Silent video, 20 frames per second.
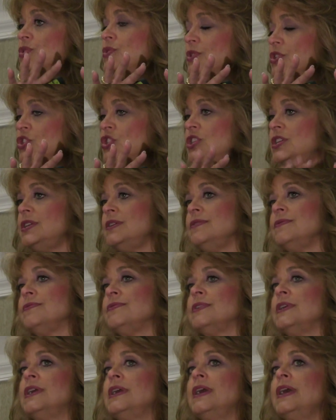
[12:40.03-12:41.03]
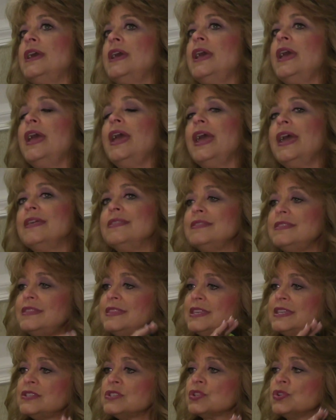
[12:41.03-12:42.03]
to achieve. And
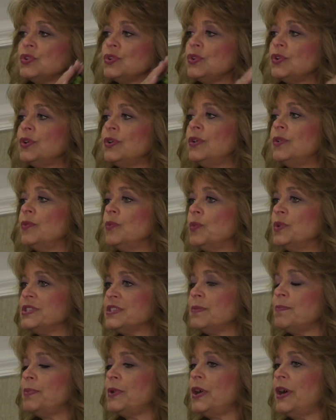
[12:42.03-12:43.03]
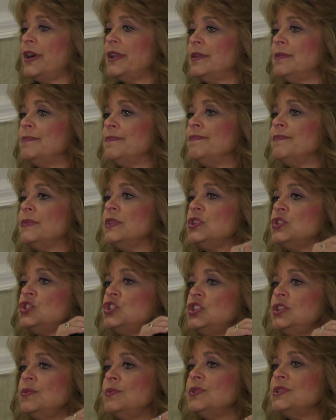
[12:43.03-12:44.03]
this girl was a bottom.
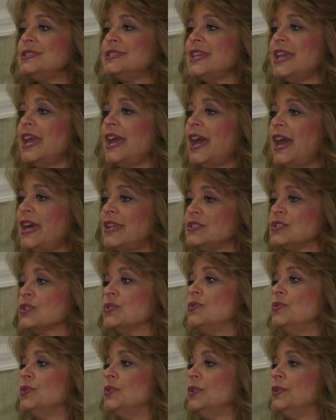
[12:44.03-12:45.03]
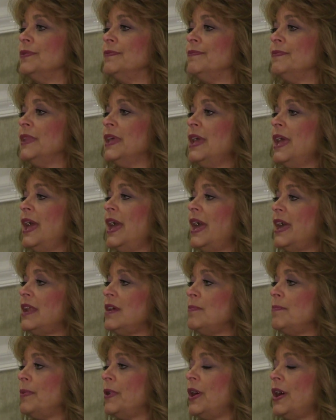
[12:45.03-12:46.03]
She was at school, and
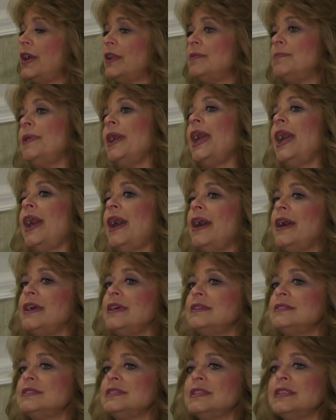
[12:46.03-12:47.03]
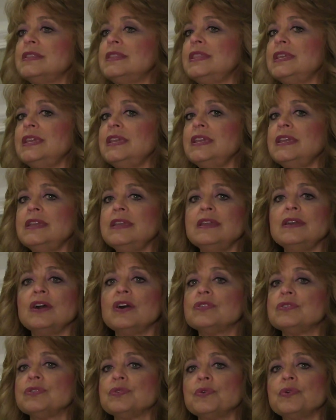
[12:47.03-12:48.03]
a bottom has the
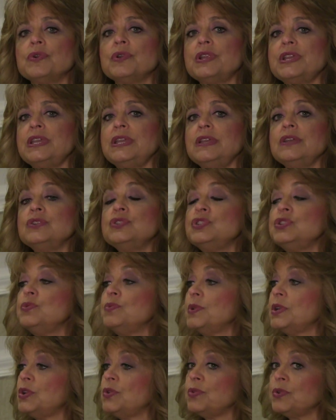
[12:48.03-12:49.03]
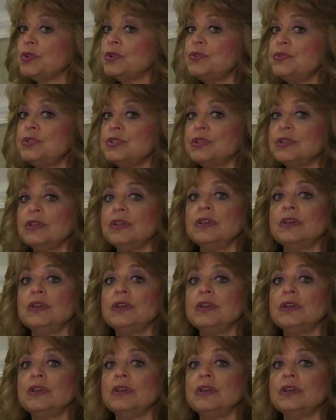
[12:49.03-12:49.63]
authority to recruit,